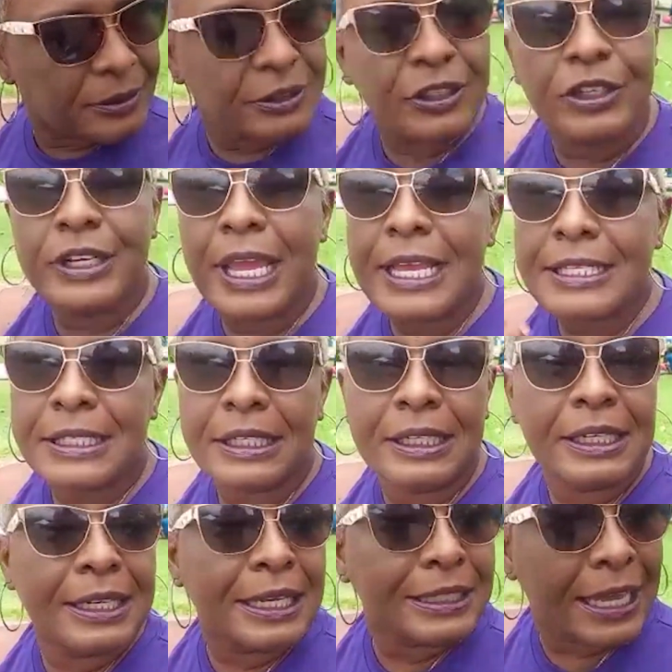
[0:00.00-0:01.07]
So the
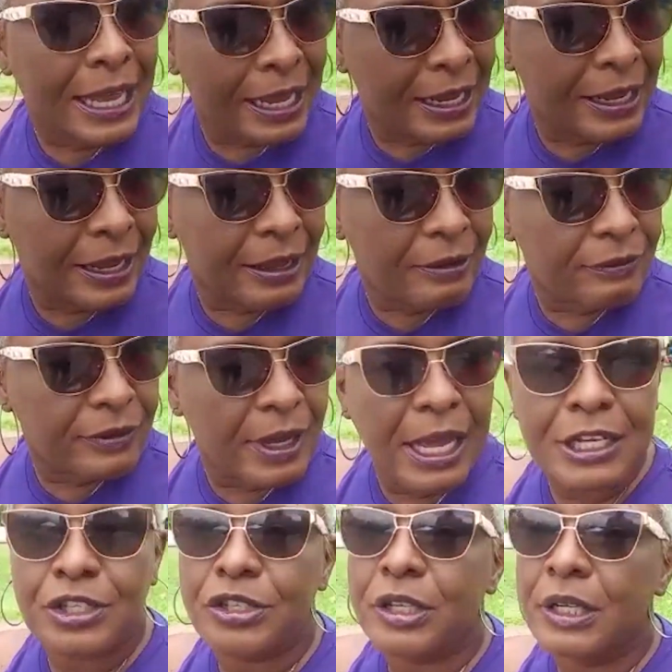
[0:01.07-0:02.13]
SLE that I have
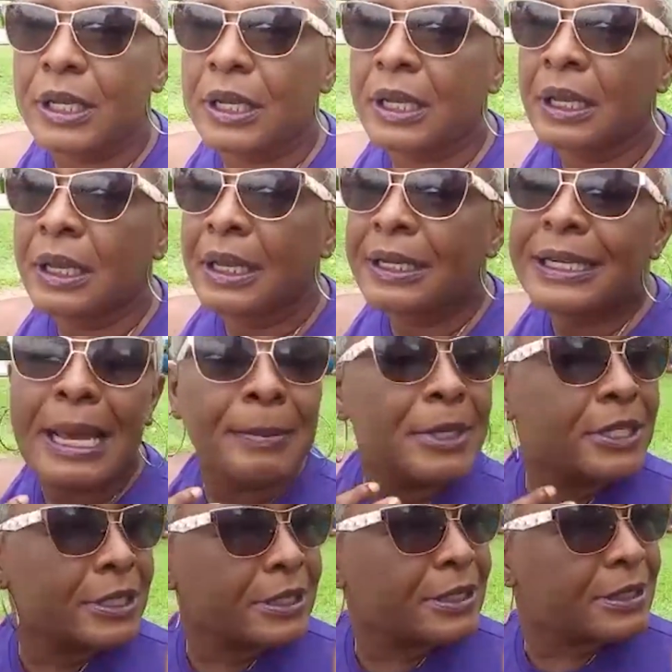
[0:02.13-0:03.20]
actually
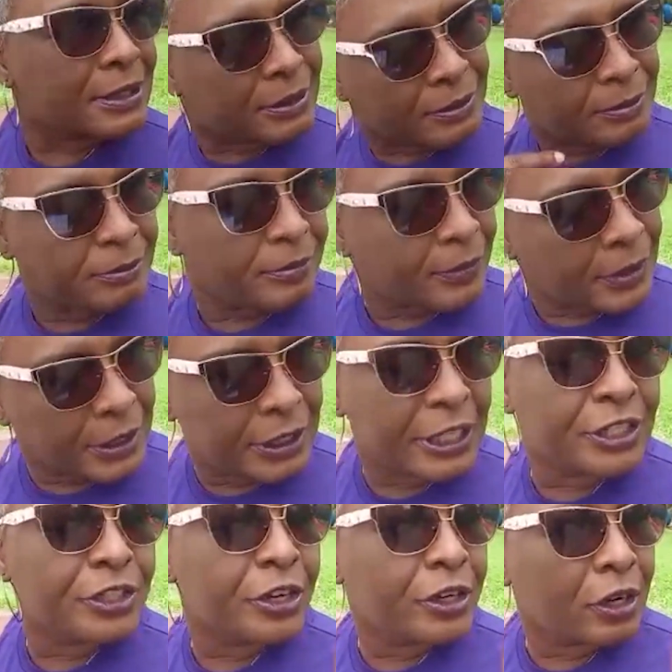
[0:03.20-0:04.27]
damages the
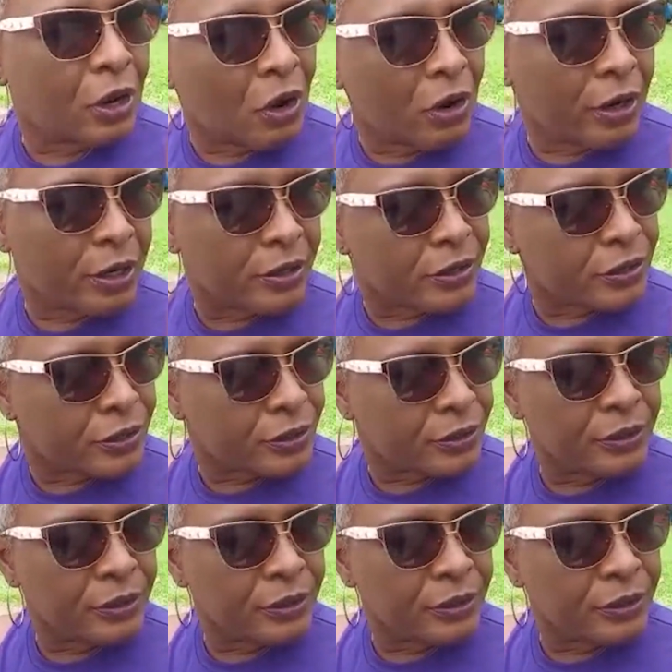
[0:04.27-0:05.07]
internal organs.